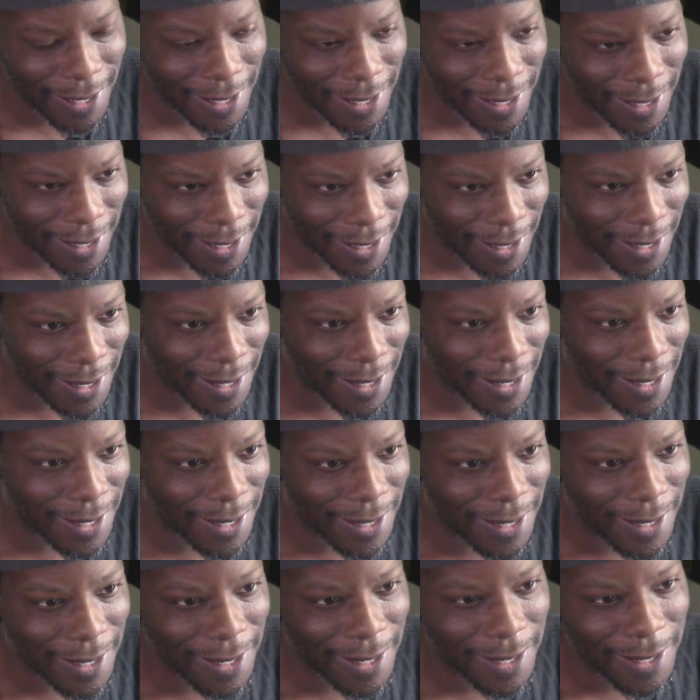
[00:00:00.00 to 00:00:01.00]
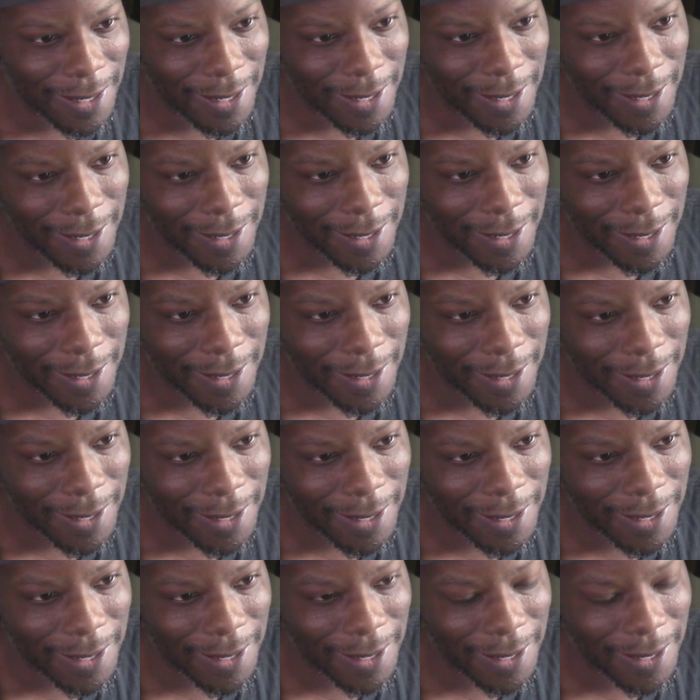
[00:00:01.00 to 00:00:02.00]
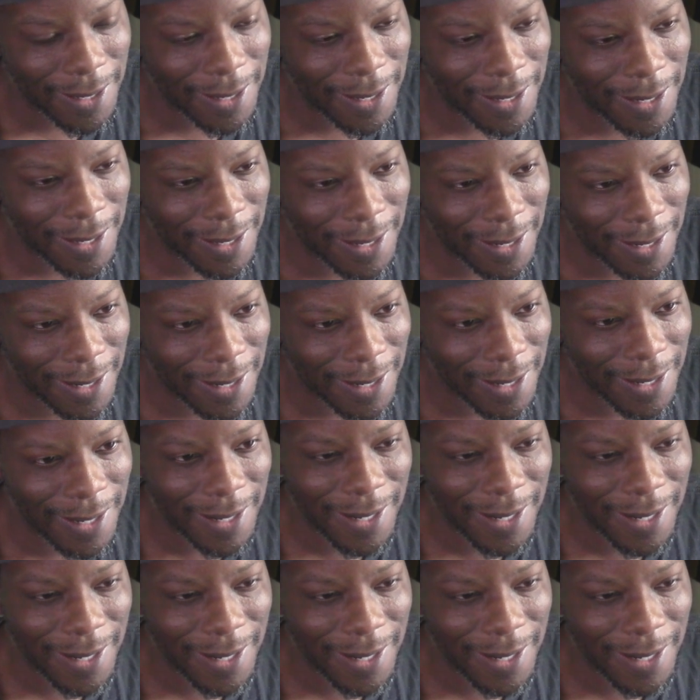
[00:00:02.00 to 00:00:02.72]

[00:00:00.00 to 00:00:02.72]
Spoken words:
No one is speaking in this clip.